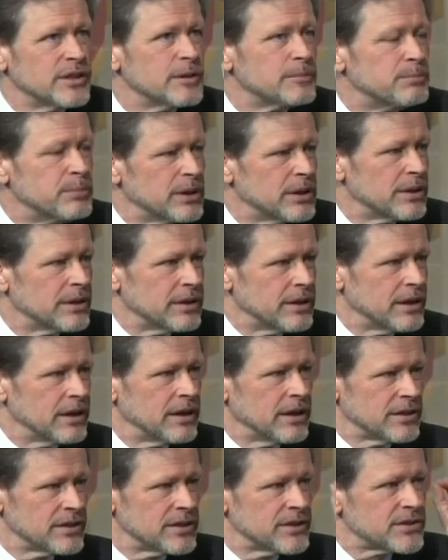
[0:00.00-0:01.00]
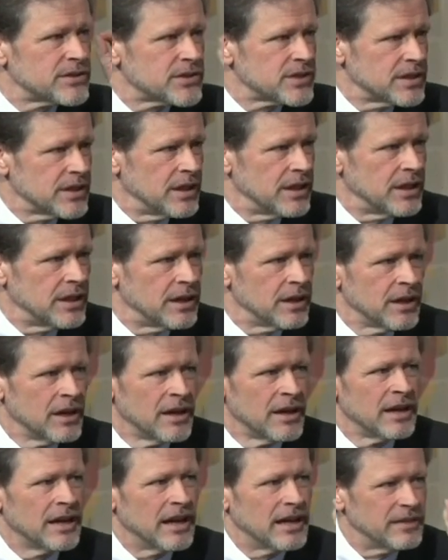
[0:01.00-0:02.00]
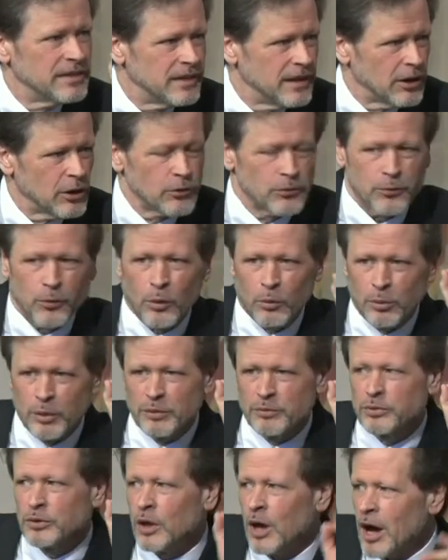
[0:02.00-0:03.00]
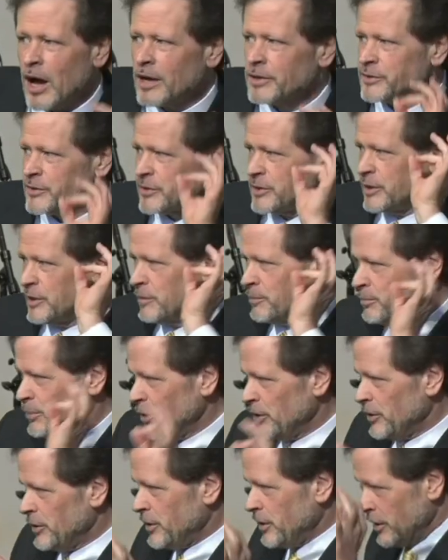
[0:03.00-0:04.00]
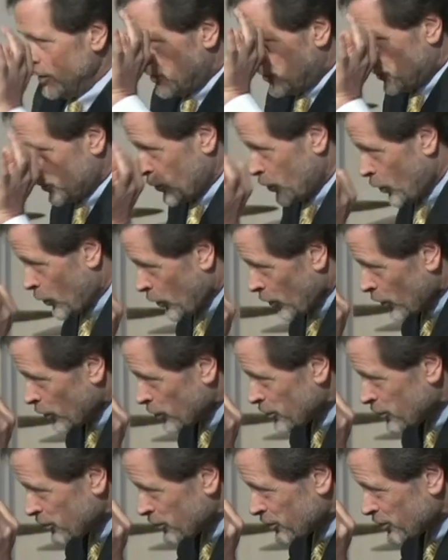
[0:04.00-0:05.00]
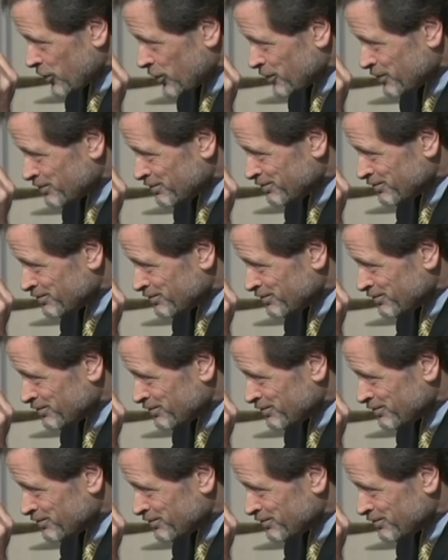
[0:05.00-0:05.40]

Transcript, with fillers: the ability to see, and therefore we've lost the ability to hurt.